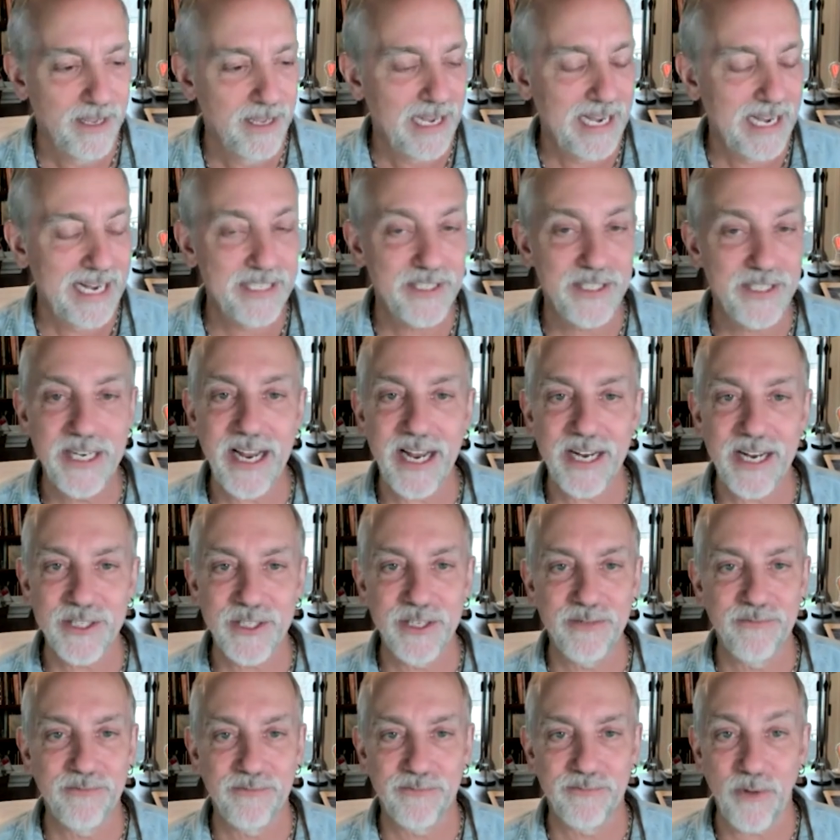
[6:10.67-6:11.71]
And so then you
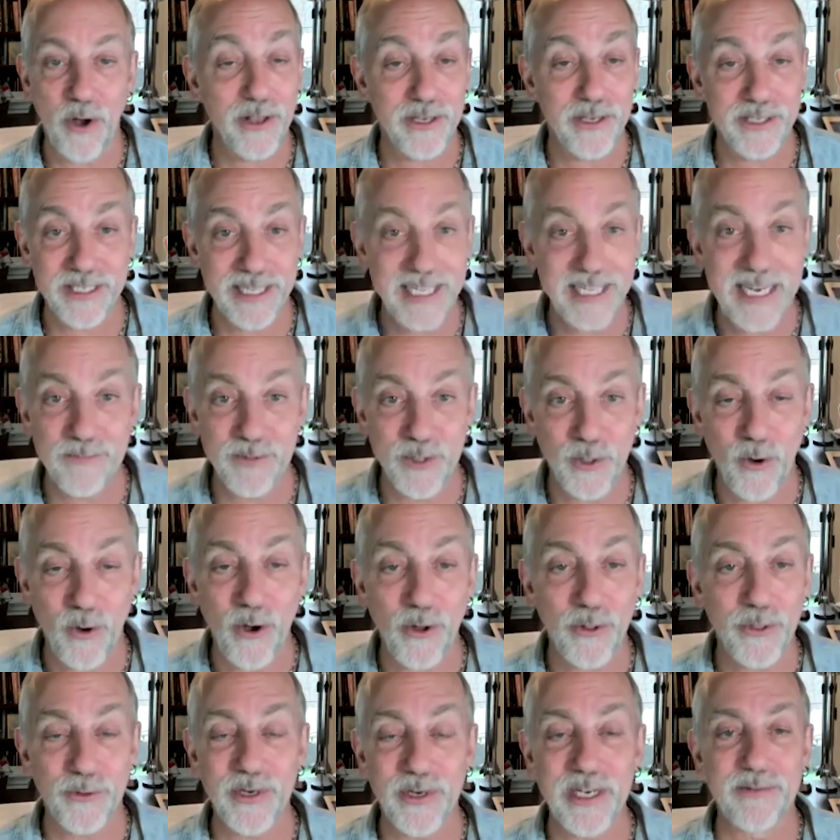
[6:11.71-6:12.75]
actually fall asleep. So all
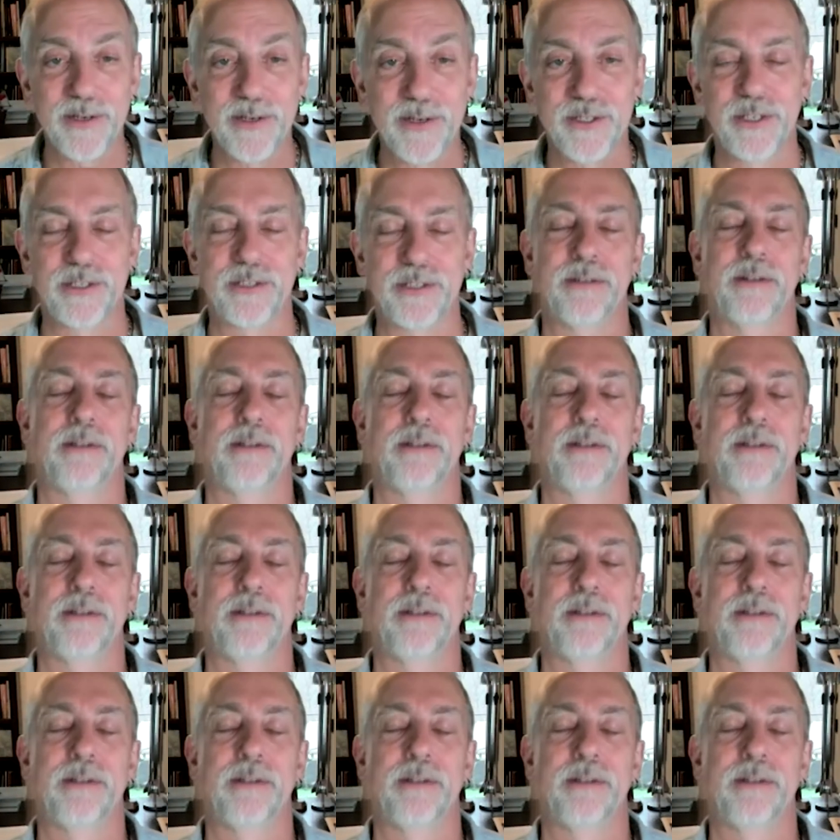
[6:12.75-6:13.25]
three of us just